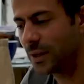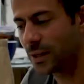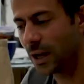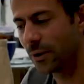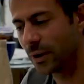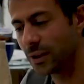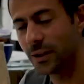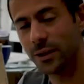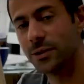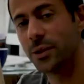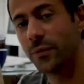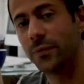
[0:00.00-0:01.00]
kind of like
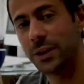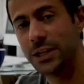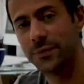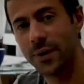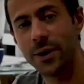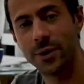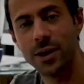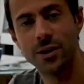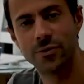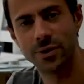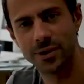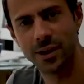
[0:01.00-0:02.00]
they're, they're these very
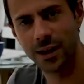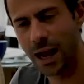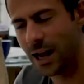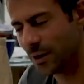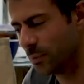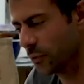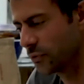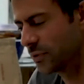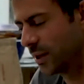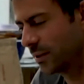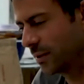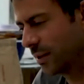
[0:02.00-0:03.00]
interesting animals
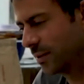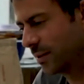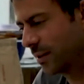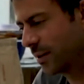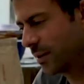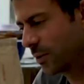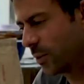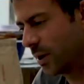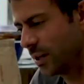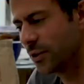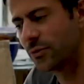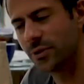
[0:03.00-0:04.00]
that, that, that are
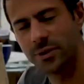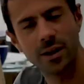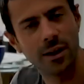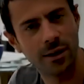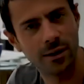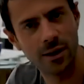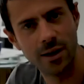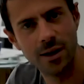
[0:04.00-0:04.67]
quite interesting